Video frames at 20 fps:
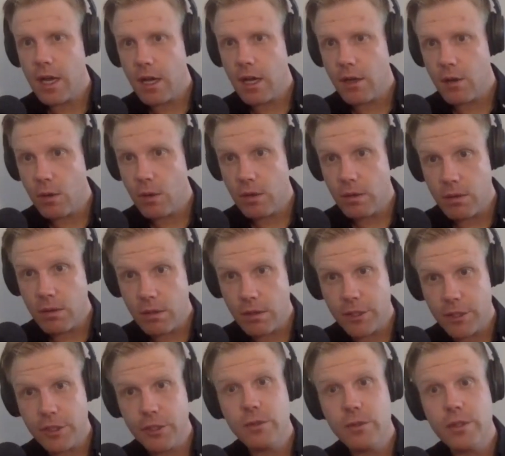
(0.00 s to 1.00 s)
or
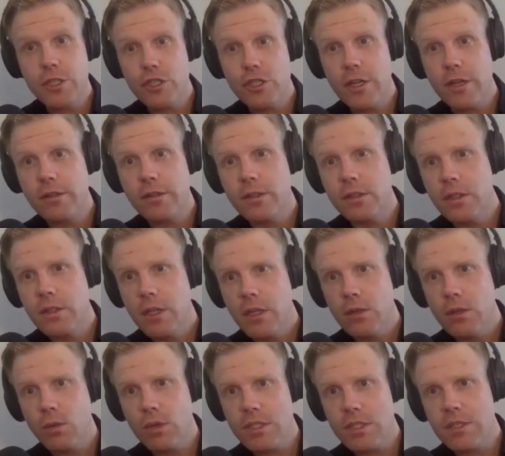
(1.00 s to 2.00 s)
you in general,
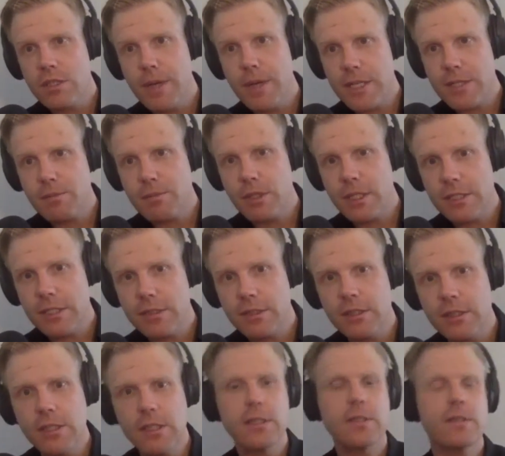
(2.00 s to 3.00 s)
what's the best place to look?